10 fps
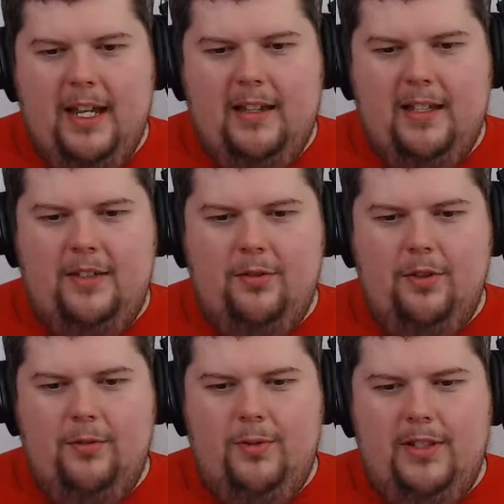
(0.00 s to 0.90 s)
This
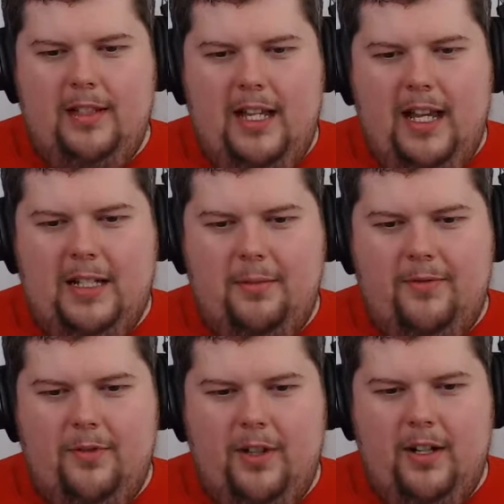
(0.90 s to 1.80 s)
door was locked
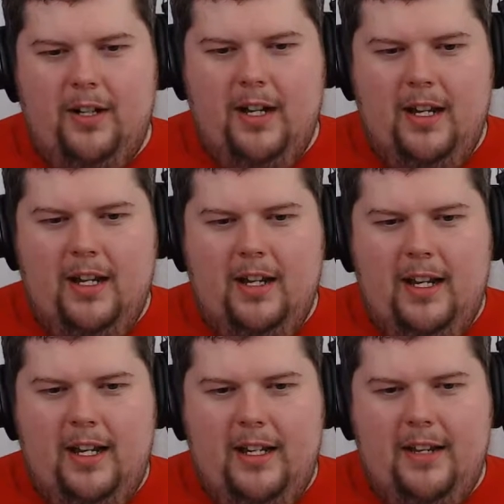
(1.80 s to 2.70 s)
before,
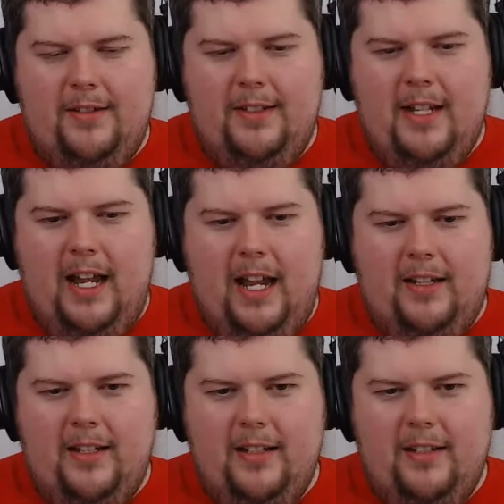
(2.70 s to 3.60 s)
and now it's not.